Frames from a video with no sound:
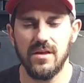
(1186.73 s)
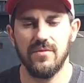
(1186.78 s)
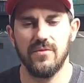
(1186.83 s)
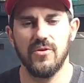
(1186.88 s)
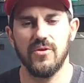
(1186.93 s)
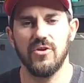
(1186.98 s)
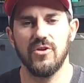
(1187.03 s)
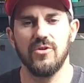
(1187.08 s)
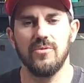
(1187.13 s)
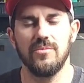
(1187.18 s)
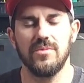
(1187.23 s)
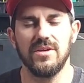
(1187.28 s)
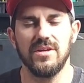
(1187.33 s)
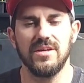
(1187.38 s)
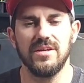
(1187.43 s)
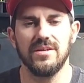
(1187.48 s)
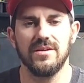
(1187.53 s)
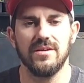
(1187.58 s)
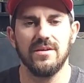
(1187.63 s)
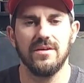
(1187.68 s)
They're going to
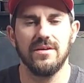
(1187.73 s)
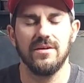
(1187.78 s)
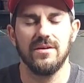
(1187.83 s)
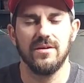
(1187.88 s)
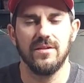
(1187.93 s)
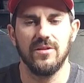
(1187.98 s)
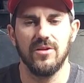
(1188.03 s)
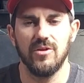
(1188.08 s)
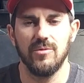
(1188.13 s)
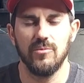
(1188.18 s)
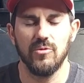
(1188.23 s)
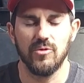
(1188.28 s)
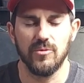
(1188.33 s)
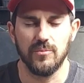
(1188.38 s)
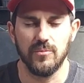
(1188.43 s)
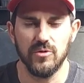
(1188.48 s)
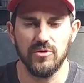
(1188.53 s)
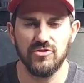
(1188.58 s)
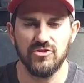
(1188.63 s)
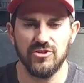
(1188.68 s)
be a little more
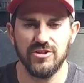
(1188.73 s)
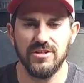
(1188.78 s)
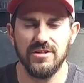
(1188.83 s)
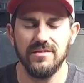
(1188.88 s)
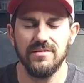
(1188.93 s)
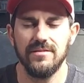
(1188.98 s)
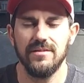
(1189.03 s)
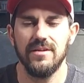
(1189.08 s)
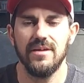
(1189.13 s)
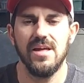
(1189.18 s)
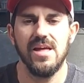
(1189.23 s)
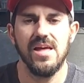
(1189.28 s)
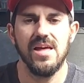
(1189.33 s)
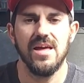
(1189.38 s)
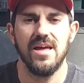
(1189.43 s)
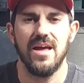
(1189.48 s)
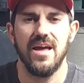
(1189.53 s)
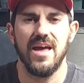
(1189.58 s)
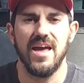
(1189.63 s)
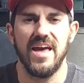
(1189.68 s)
bushy,
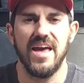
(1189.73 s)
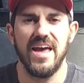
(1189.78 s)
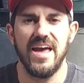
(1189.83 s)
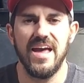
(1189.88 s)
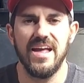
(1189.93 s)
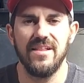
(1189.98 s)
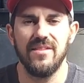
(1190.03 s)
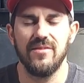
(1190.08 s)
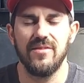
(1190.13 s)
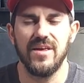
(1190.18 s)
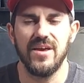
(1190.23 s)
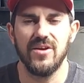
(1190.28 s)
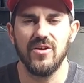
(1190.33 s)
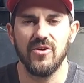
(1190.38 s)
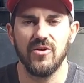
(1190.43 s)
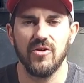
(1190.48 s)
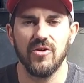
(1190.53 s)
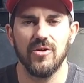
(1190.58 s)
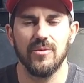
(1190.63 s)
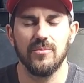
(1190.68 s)
and they
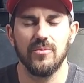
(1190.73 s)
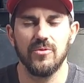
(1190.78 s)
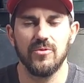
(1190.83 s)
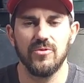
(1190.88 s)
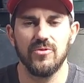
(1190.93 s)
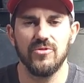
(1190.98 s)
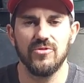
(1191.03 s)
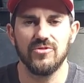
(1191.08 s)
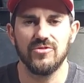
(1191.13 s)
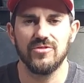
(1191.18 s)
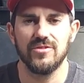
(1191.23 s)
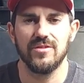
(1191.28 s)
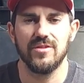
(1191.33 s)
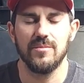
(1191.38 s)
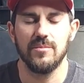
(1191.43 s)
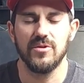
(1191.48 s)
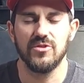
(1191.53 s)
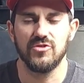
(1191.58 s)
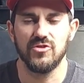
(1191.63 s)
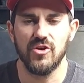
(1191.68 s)
are going to produce
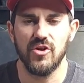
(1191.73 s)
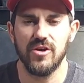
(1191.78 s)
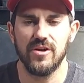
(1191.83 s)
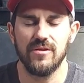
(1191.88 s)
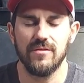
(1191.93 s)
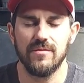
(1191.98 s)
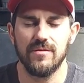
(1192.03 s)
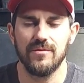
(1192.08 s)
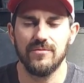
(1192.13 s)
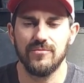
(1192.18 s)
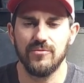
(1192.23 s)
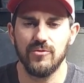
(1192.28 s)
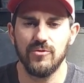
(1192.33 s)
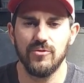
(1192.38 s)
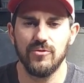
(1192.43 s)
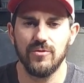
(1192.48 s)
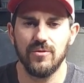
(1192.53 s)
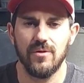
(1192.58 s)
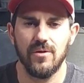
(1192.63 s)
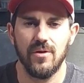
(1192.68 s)
the majority of their
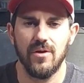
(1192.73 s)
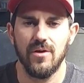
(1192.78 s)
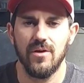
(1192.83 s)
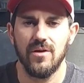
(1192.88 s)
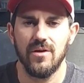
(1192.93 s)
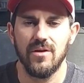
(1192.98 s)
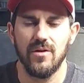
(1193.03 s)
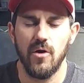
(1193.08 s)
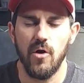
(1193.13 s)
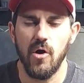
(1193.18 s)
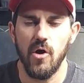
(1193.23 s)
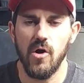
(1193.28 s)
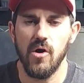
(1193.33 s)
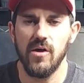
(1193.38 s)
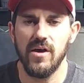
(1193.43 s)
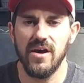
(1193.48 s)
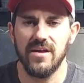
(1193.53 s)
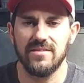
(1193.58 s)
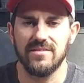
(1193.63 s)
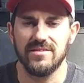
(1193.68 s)
fruit
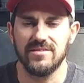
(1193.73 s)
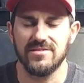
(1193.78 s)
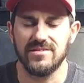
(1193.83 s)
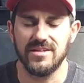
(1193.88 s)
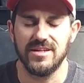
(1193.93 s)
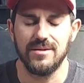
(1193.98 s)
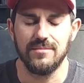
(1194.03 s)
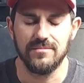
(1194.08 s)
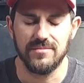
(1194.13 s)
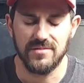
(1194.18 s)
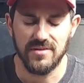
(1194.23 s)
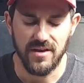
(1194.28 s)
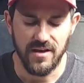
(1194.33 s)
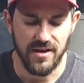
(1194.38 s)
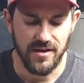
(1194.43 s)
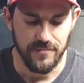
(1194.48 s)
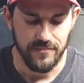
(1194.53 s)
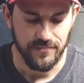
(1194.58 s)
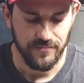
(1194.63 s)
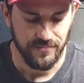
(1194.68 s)
all at the same
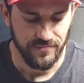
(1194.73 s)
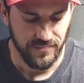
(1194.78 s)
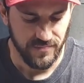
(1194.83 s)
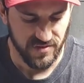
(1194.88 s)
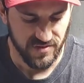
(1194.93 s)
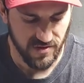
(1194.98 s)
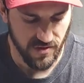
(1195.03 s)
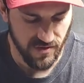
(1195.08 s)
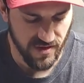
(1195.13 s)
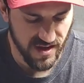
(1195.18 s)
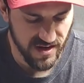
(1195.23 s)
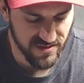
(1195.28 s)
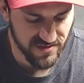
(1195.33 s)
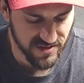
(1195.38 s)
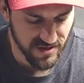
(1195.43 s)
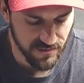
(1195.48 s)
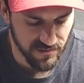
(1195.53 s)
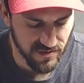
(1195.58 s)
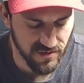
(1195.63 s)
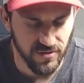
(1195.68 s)
time. So that
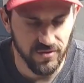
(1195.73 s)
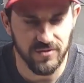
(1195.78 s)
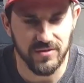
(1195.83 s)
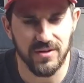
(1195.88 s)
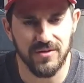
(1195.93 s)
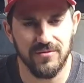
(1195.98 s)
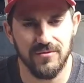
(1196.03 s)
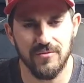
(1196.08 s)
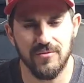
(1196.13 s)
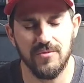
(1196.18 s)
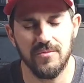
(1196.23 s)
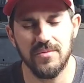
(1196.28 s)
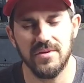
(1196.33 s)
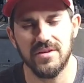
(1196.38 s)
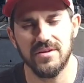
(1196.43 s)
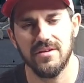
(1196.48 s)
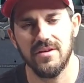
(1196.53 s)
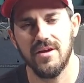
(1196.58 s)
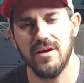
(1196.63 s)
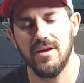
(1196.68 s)
is something a little different for
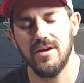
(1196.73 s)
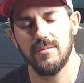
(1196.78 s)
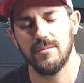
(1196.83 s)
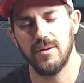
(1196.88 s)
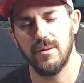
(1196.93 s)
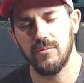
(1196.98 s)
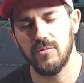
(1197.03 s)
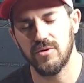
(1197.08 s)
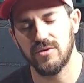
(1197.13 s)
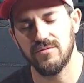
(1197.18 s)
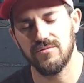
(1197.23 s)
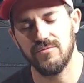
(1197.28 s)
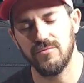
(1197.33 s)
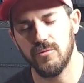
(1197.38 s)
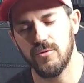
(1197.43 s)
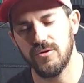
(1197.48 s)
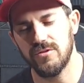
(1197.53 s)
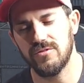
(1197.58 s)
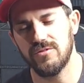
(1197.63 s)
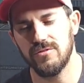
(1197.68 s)
me. I'm looking
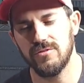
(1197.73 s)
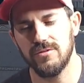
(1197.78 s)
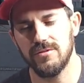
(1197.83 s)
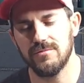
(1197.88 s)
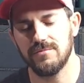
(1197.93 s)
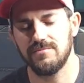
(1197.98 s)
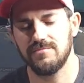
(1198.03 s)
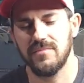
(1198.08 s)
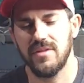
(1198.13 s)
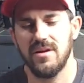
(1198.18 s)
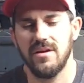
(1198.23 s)
forward to it.